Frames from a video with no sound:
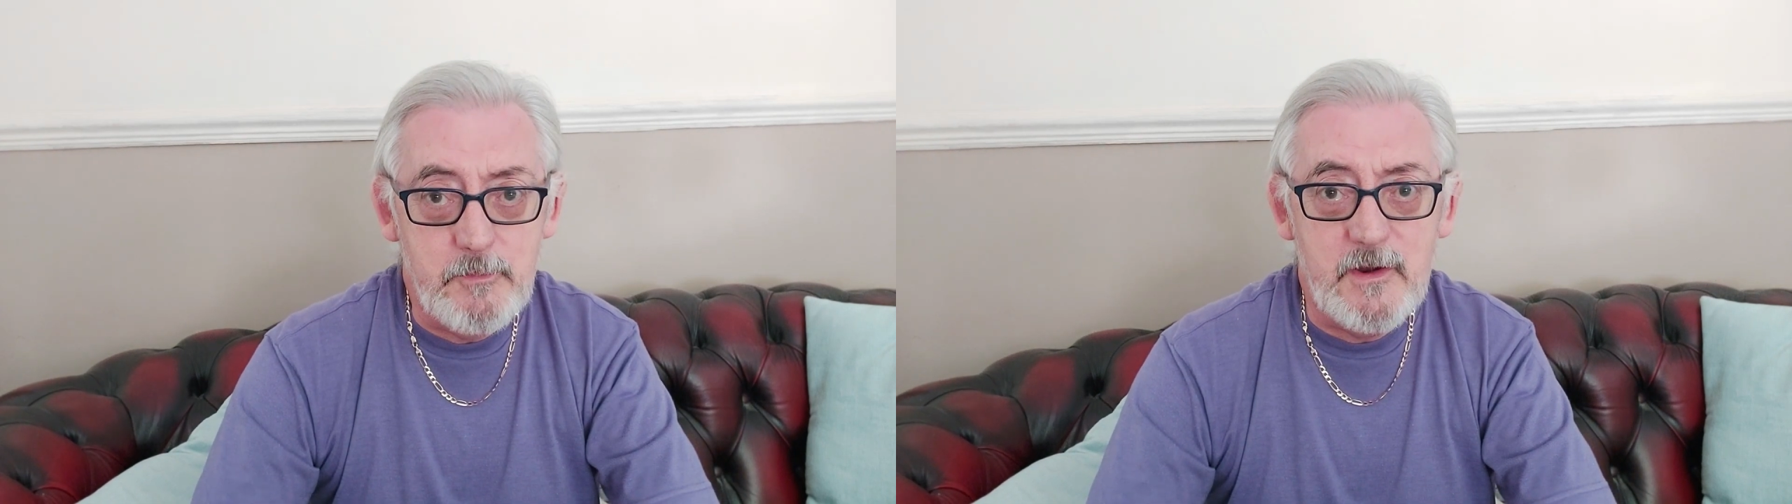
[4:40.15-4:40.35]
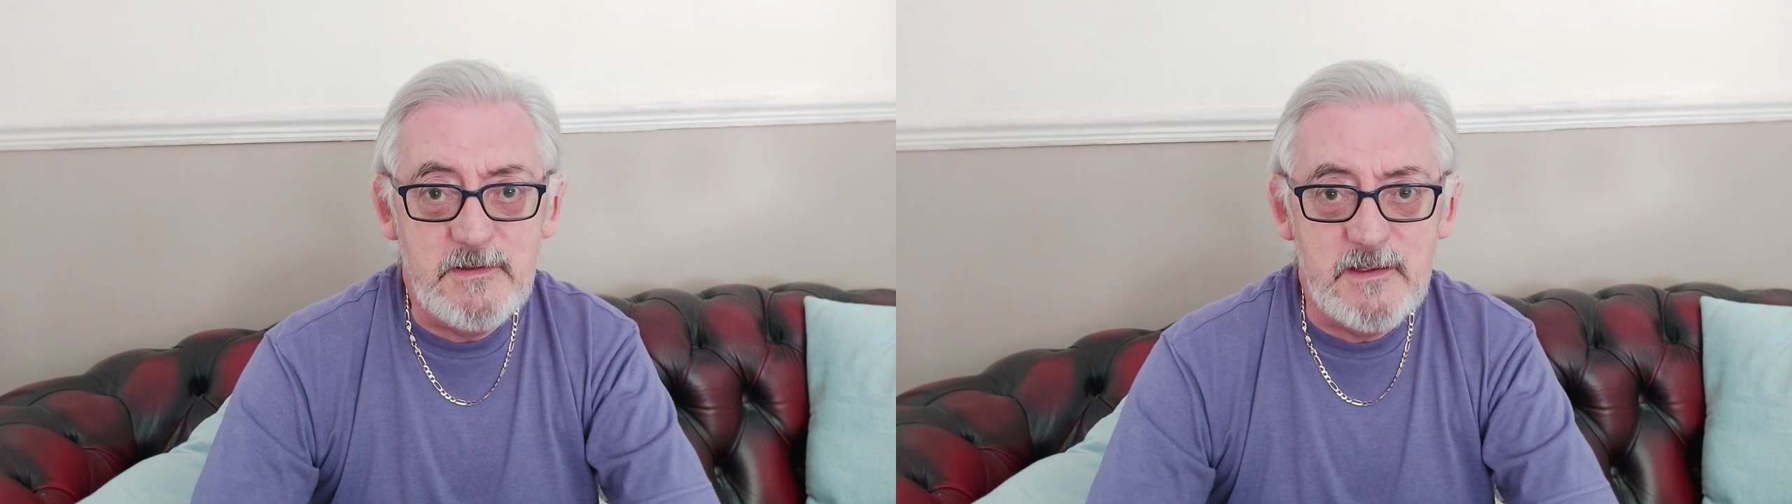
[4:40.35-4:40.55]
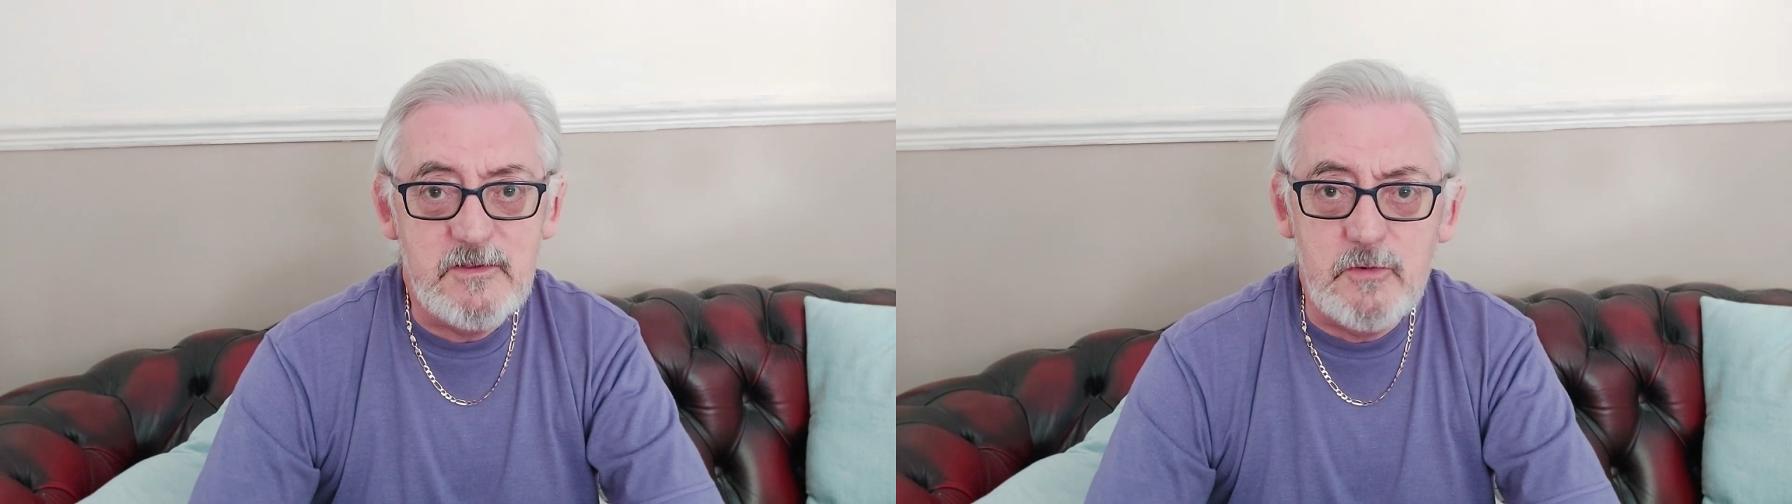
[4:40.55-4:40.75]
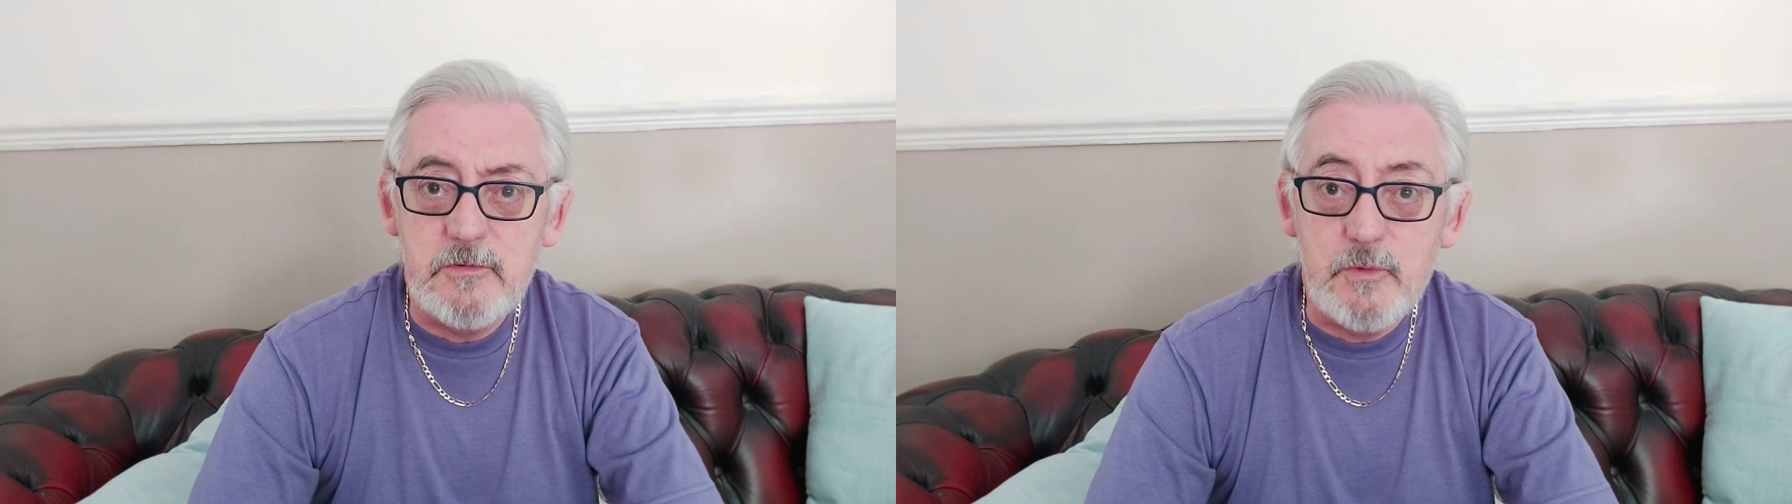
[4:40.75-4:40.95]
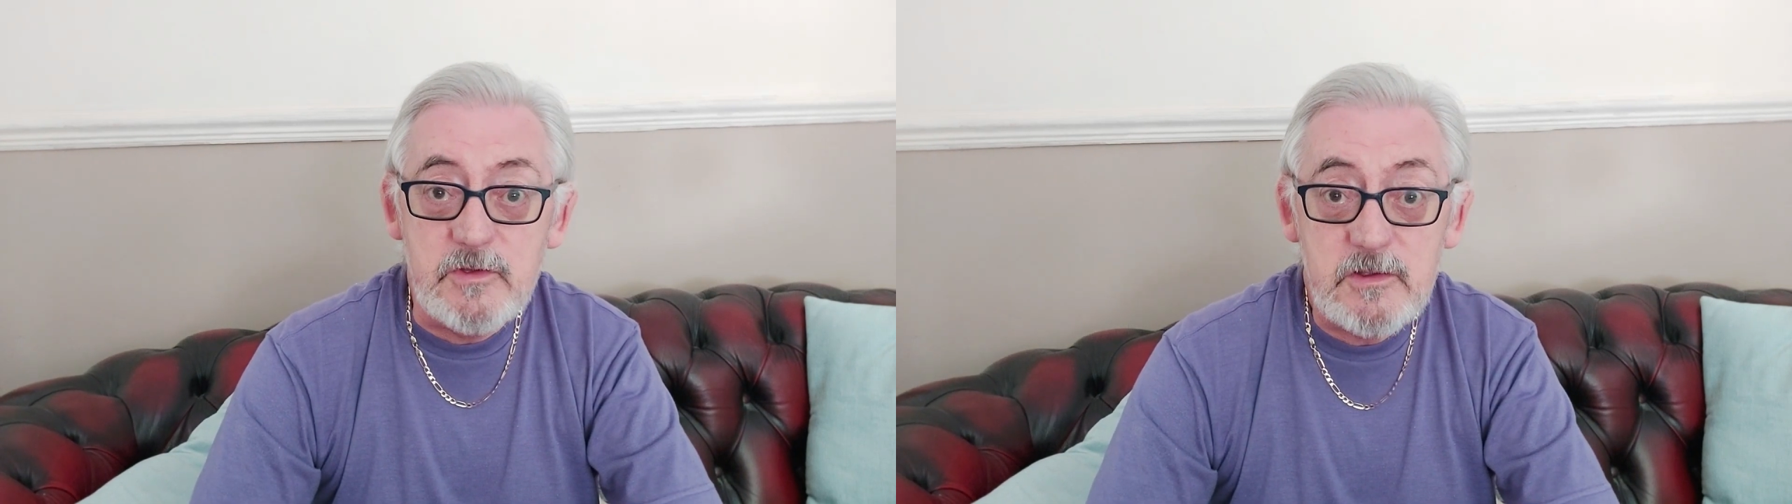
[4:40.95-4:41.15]
printing's come
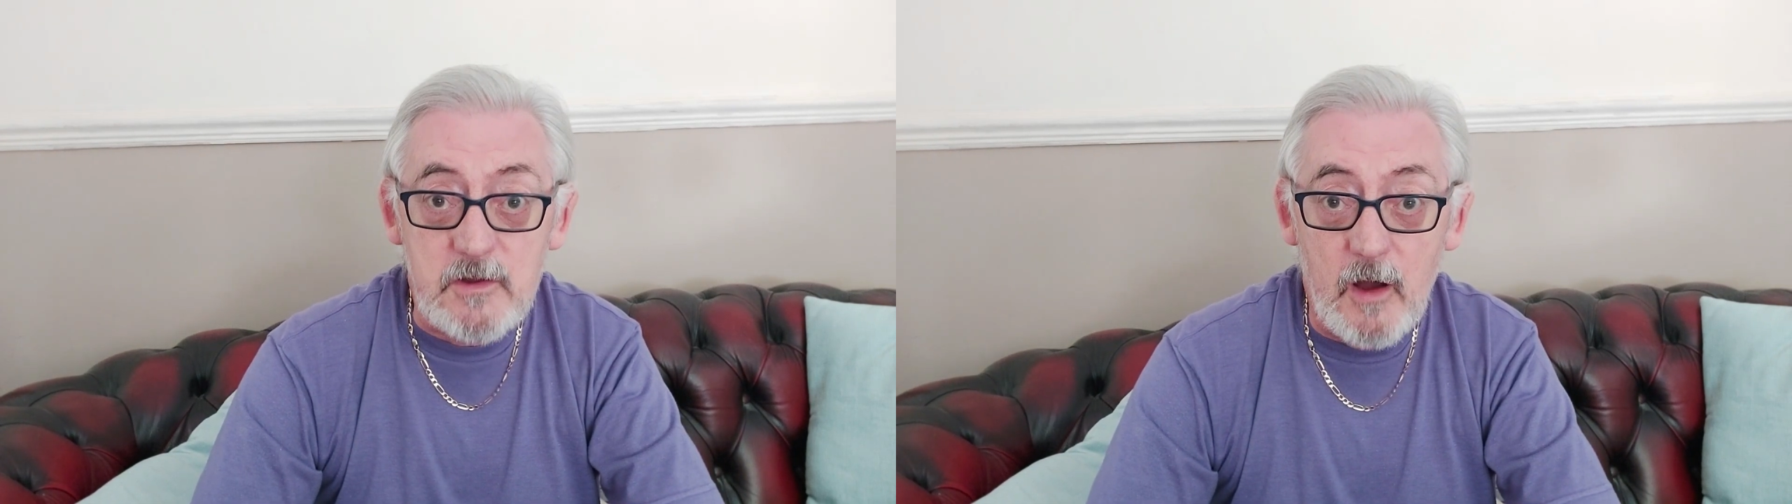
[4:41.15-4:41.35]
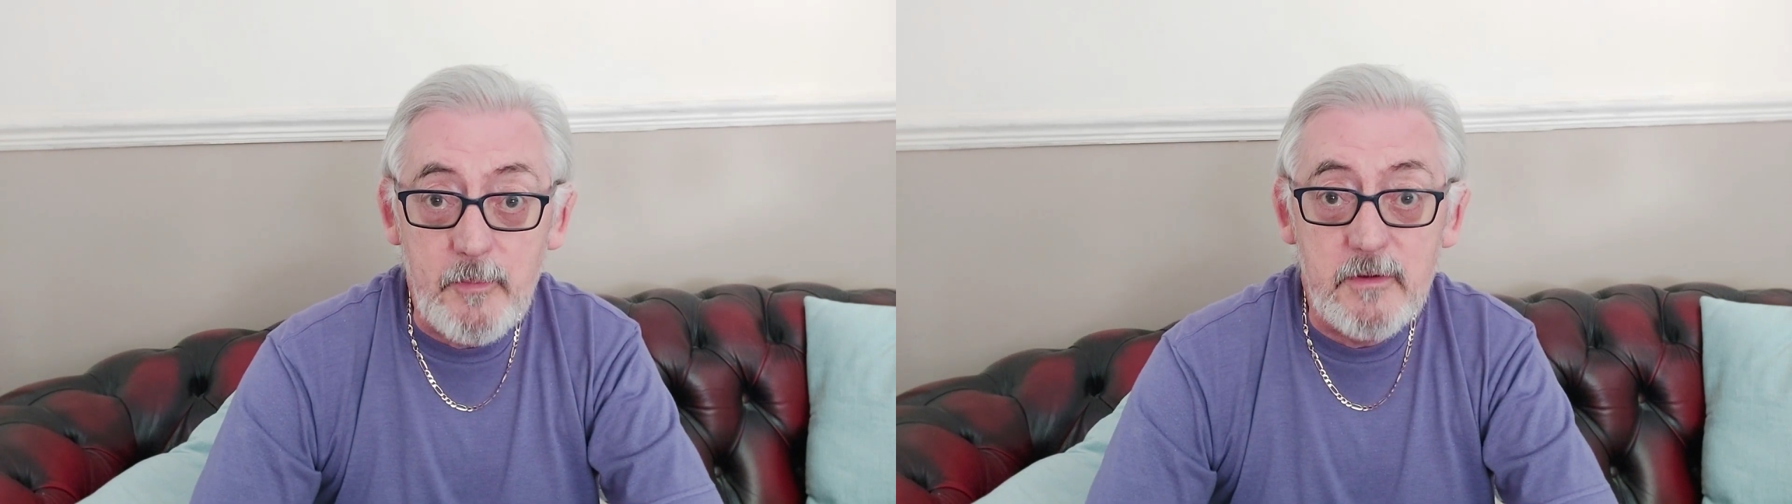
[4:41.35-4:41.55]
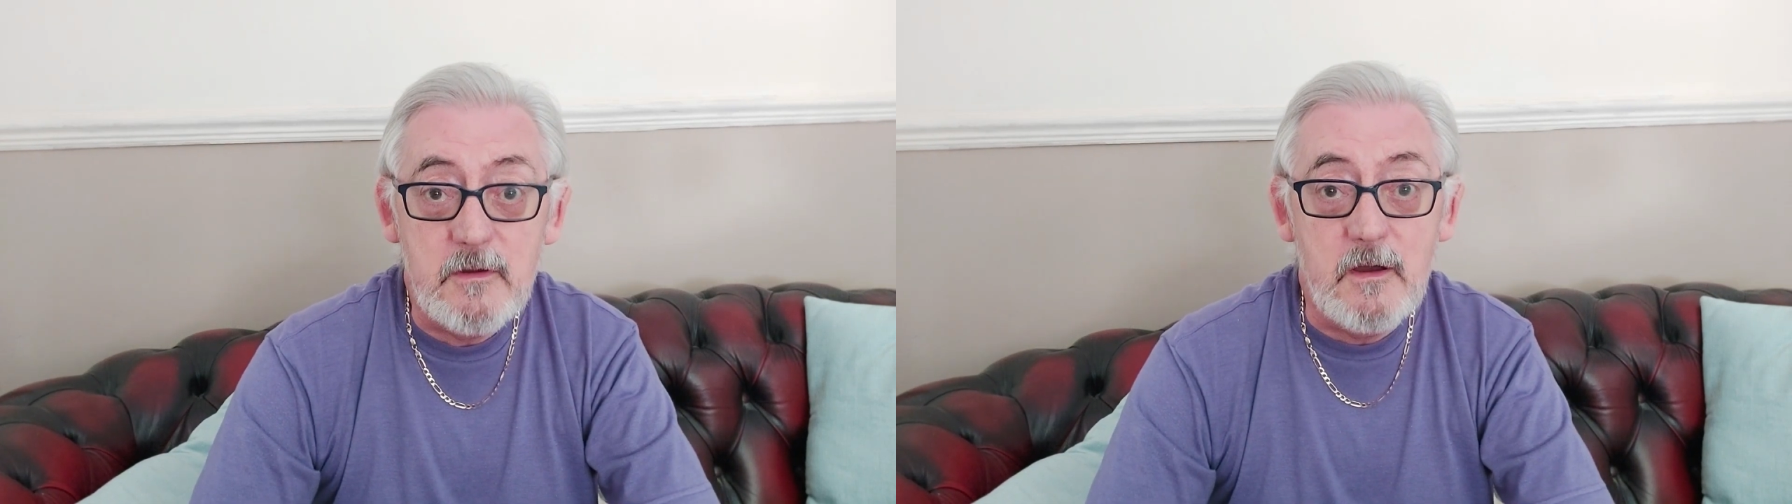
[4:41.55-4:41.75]
to a stop.